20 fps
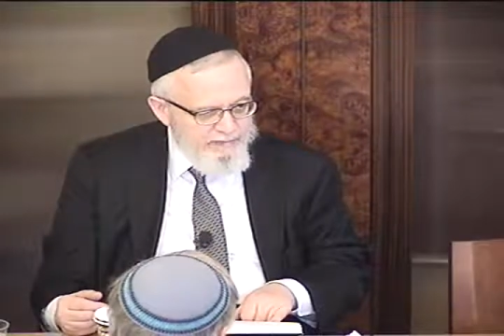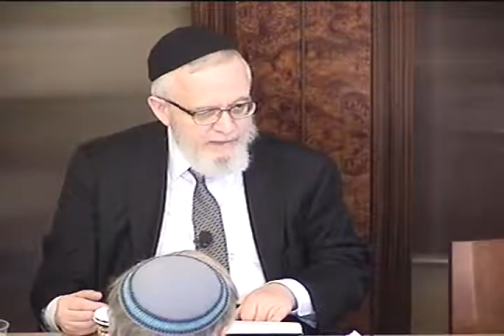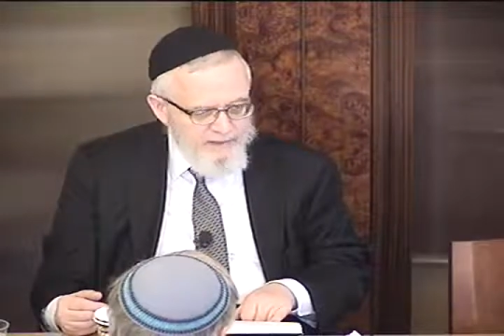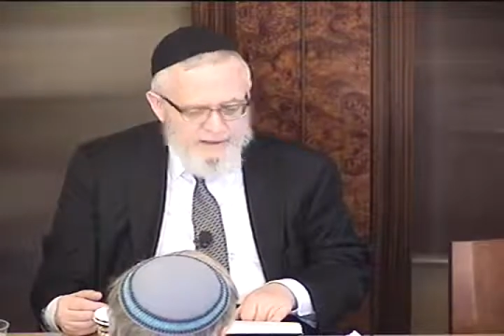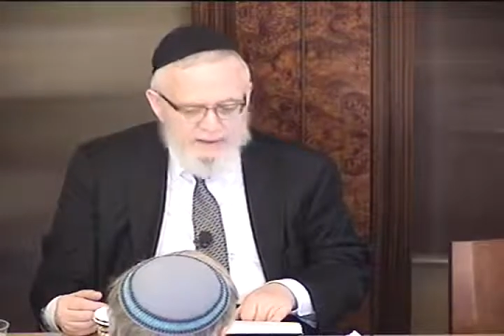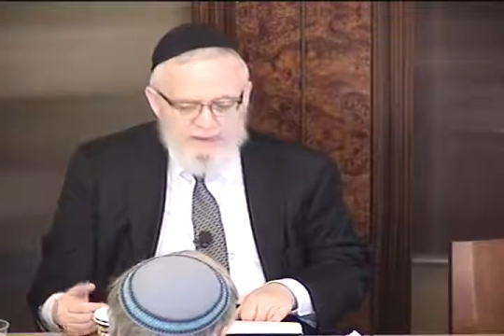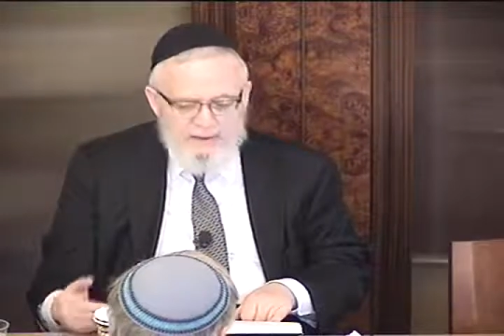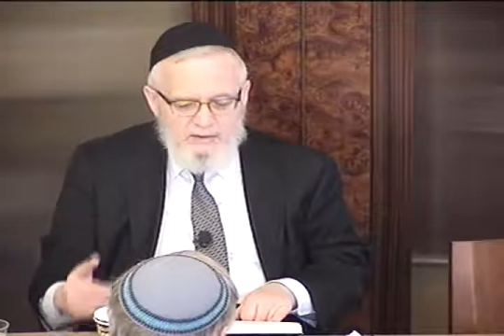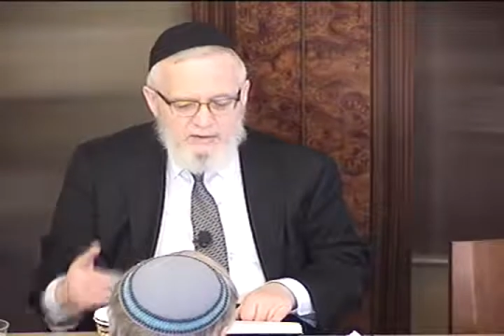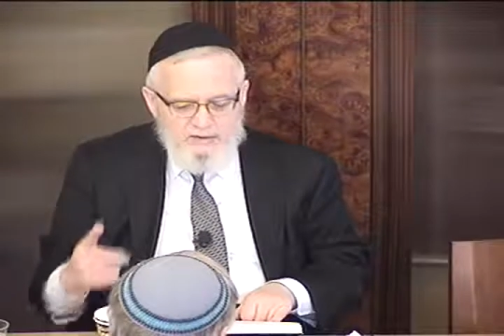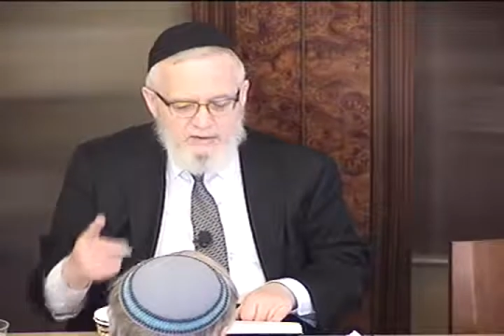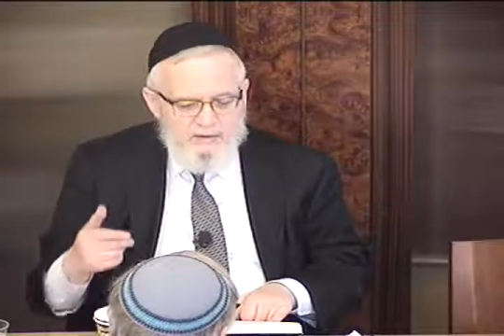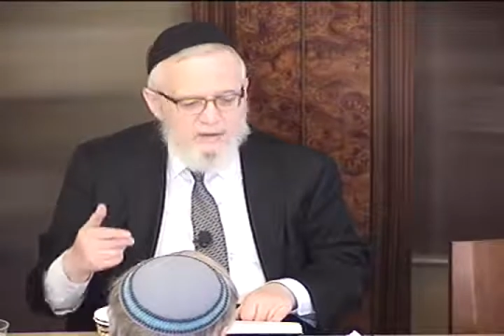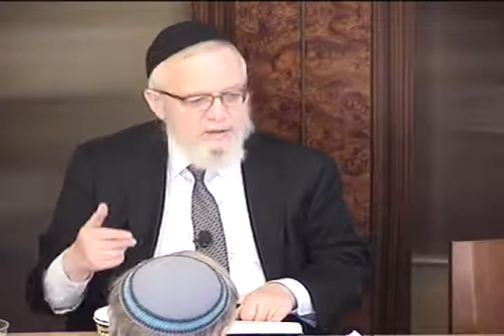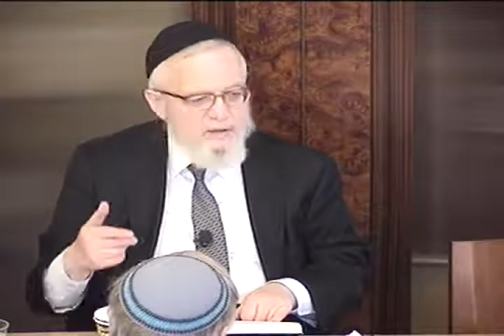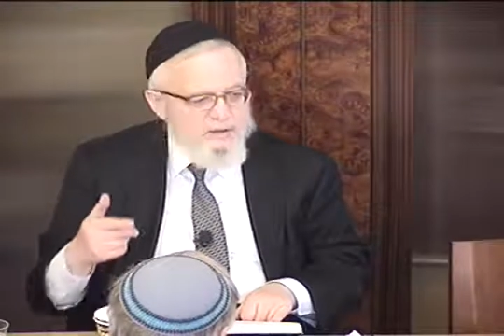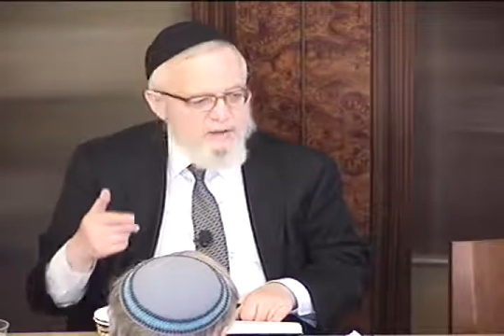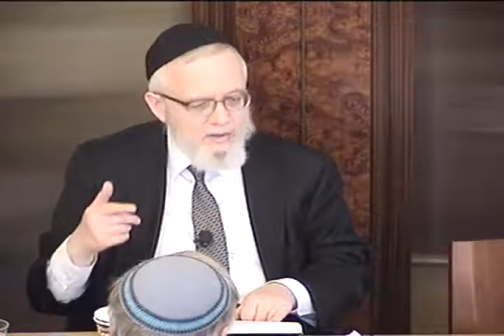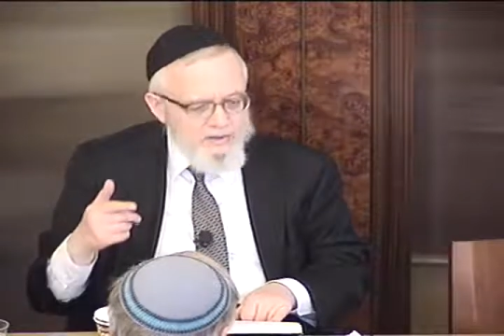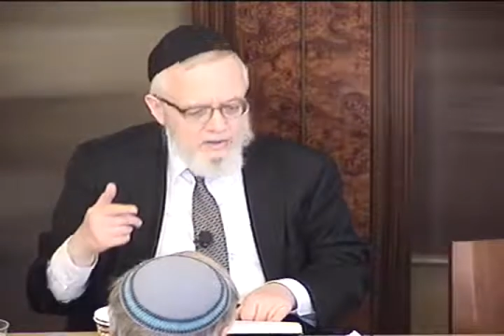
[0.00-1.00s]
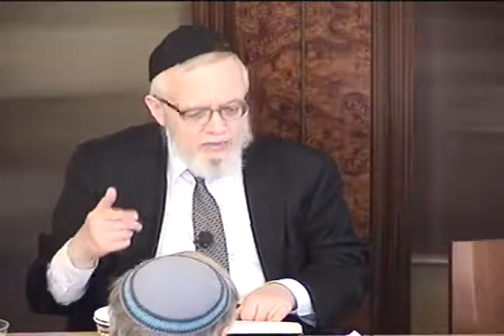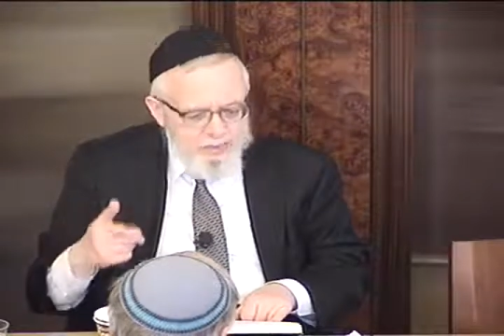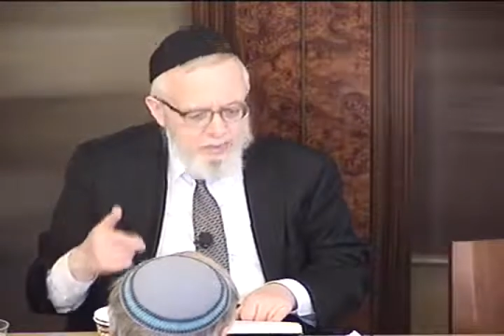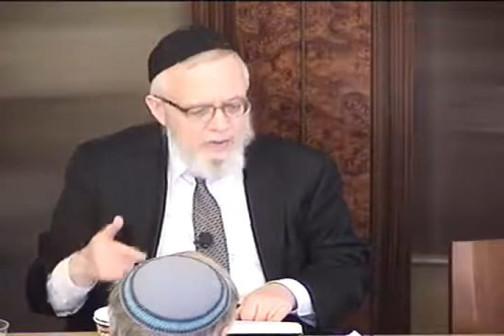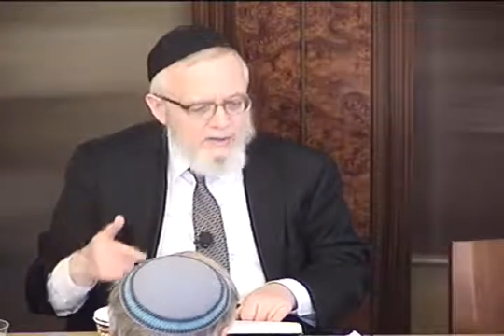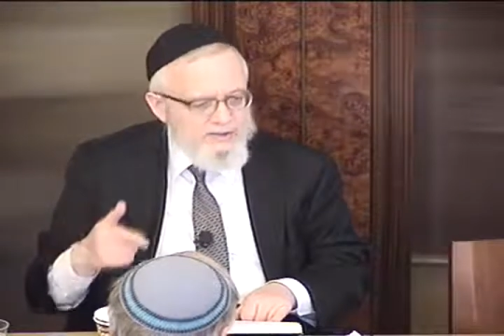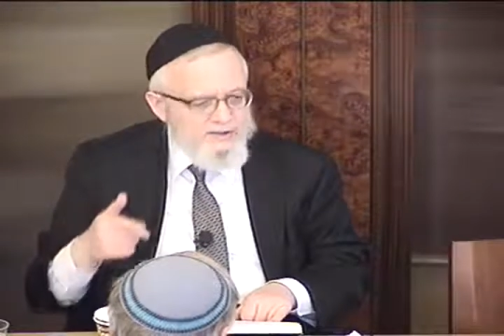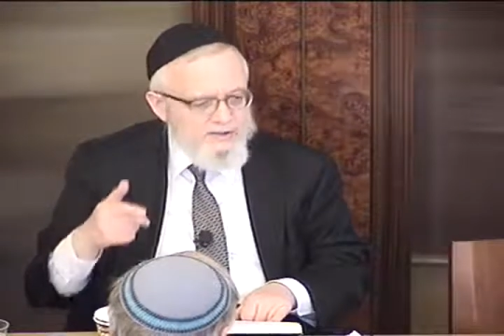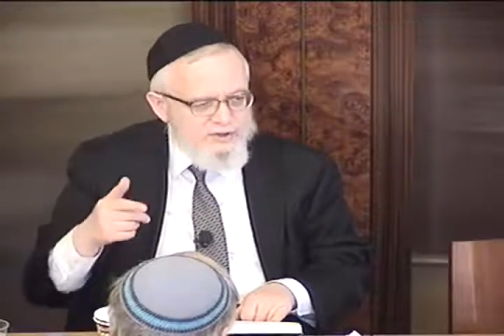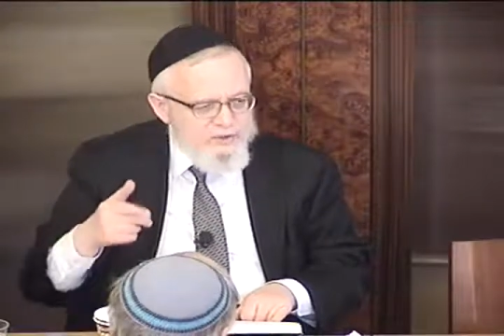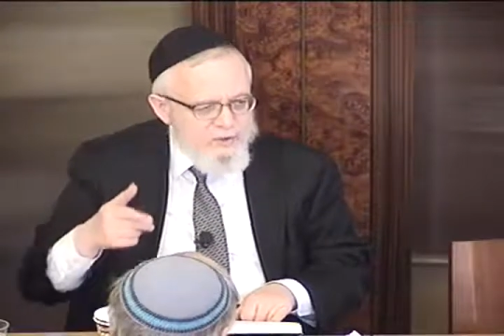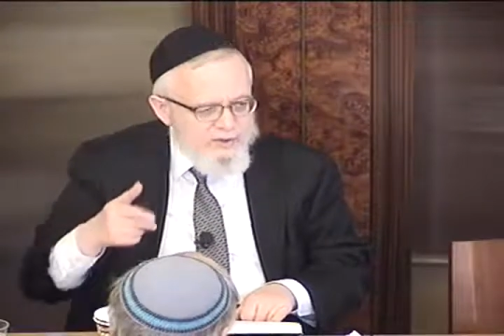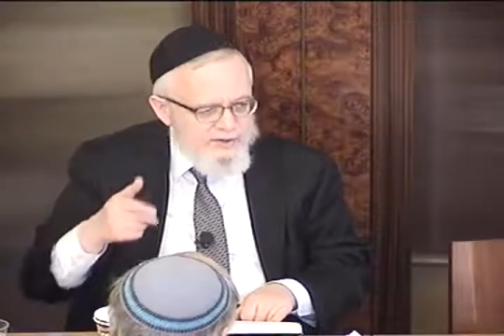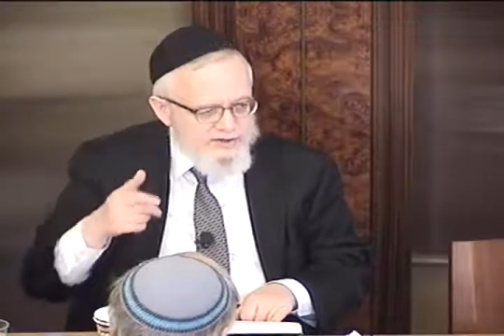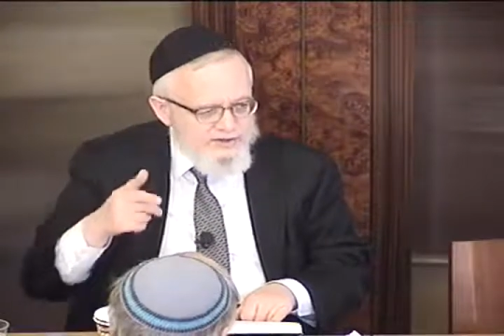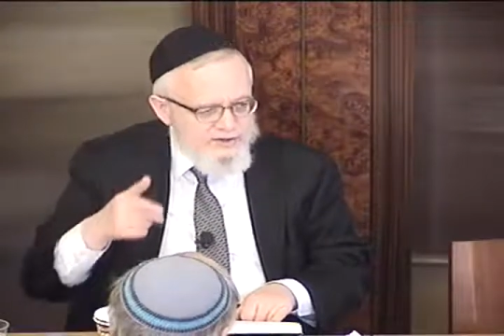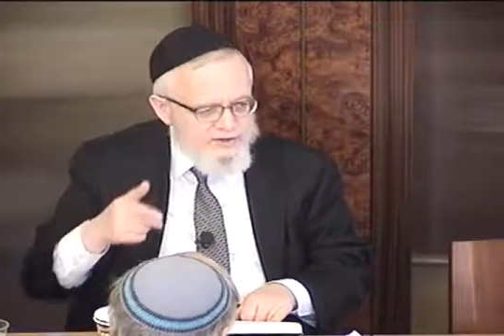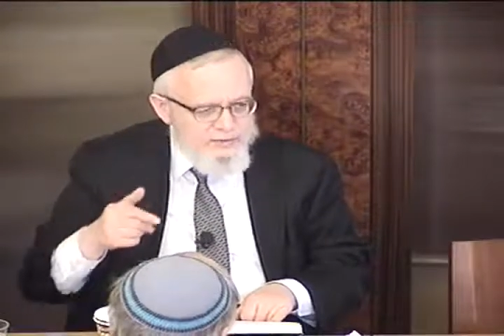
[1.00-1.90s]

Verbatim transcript: You know, once, twice,